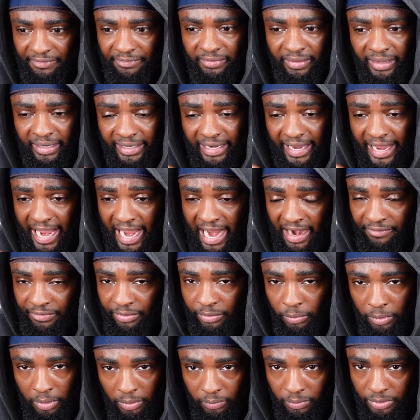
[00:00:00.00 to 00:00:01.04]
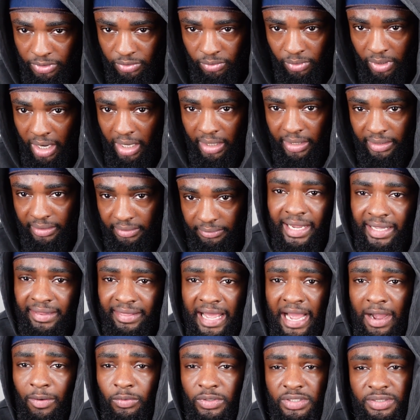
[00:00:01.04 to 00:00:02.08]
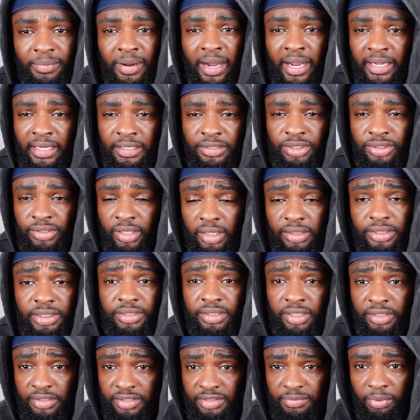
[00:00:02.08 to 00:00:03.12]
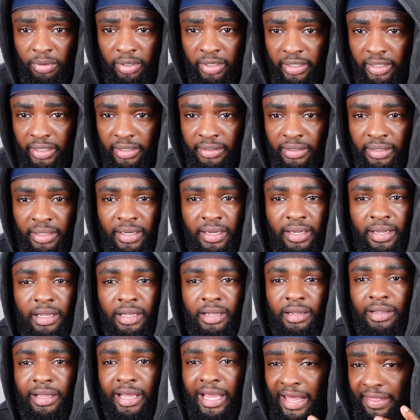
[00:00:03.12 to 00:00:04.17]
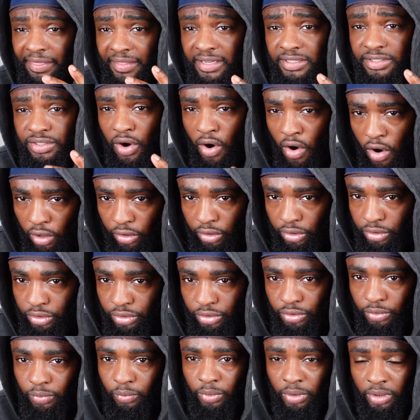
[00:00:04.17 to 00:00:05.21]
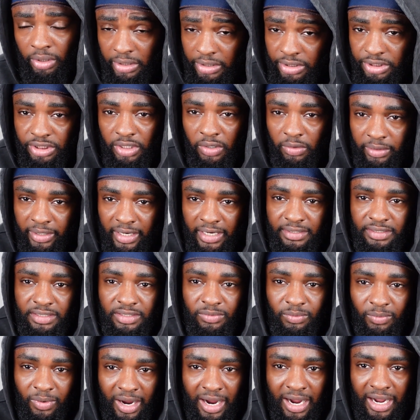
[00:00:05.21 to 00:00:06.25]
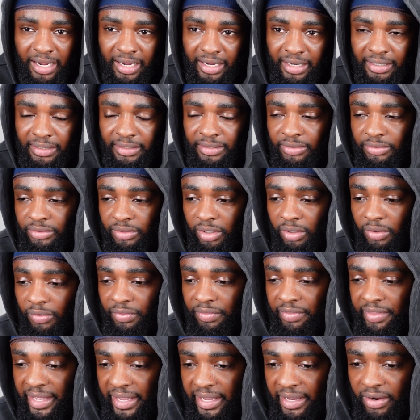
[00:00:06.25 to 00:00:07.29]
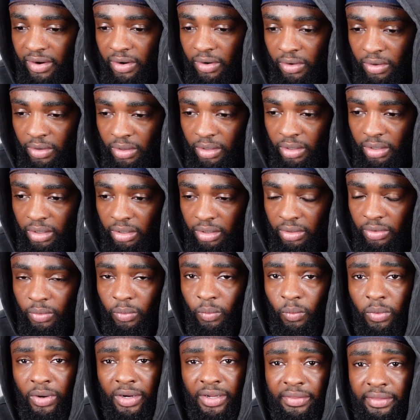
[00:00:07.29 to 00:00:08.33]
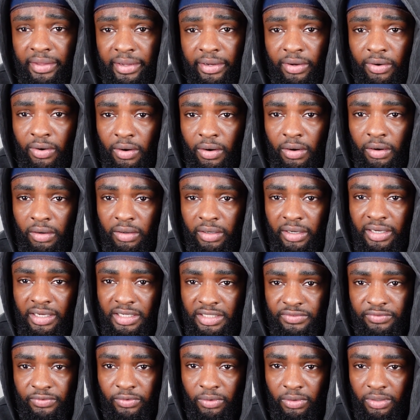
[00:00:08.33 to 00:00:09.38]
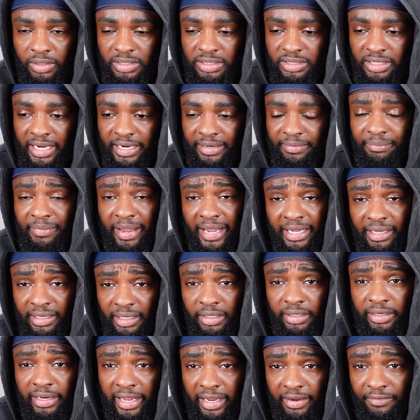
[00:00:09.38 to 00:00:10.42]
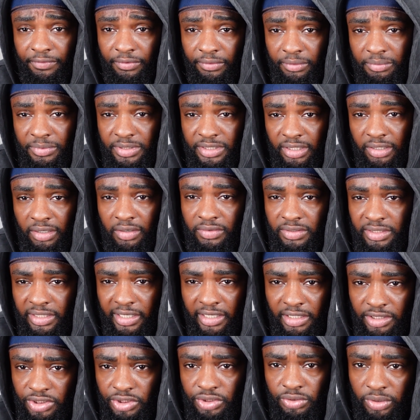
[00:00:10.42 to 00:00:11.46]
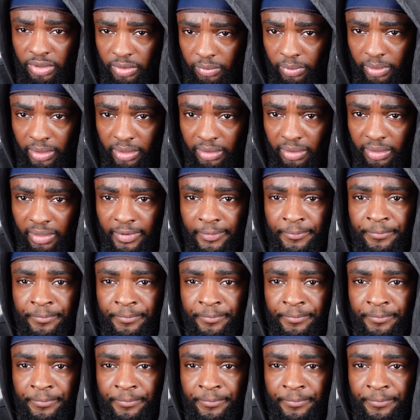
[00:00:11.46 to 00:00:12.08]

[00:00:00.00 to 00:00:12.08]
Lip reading: I feel like everyone was rocking. And that was my introduction to this brand. And this article really showcases why, you know, they are where they are as far as like making a name for themselves in streetwear.